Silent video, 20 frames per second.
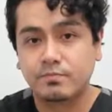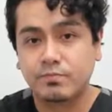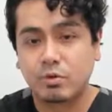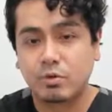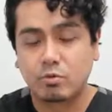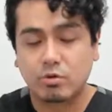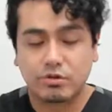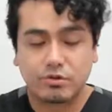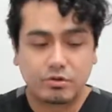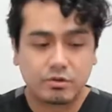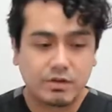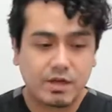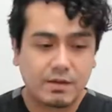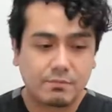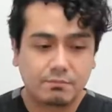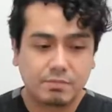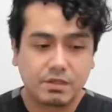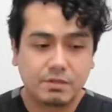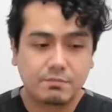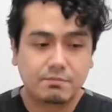whether
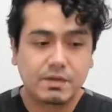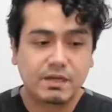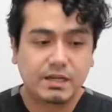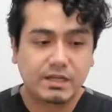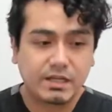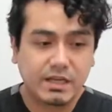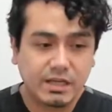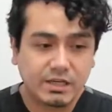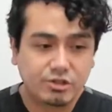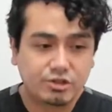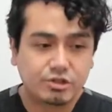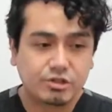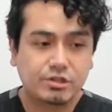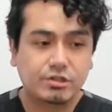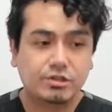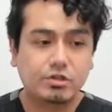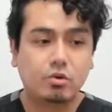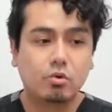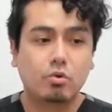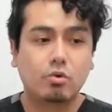that be
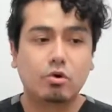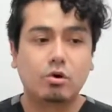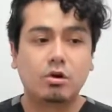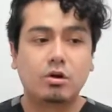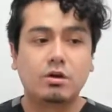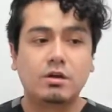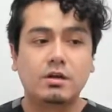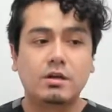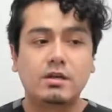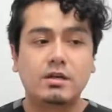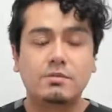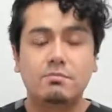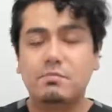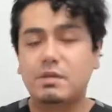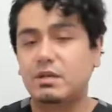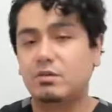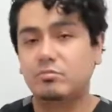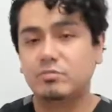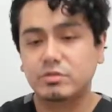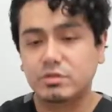medication or
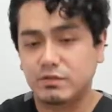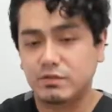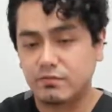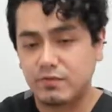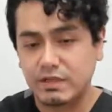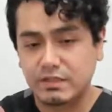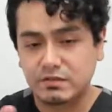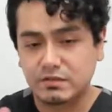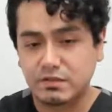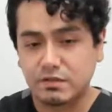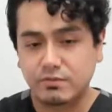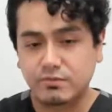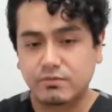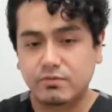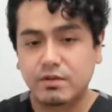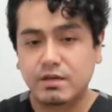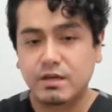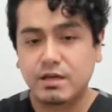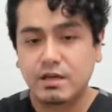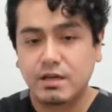minimally invasive
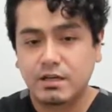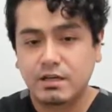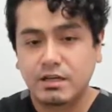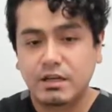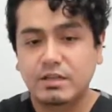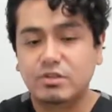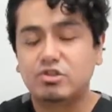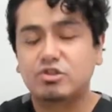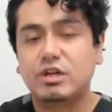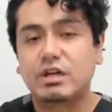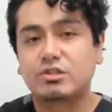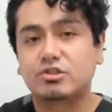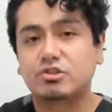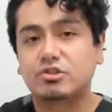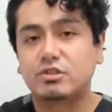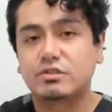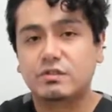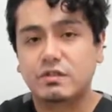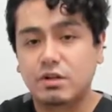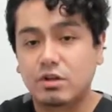
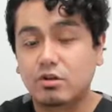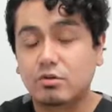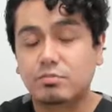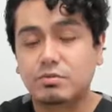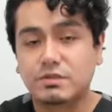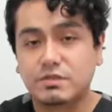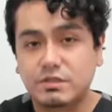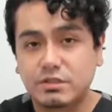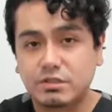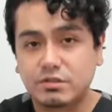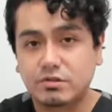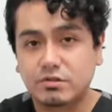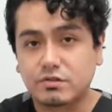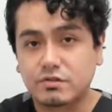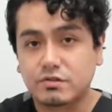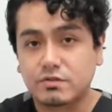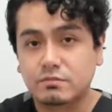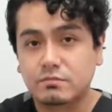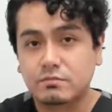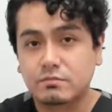injections and other procedures.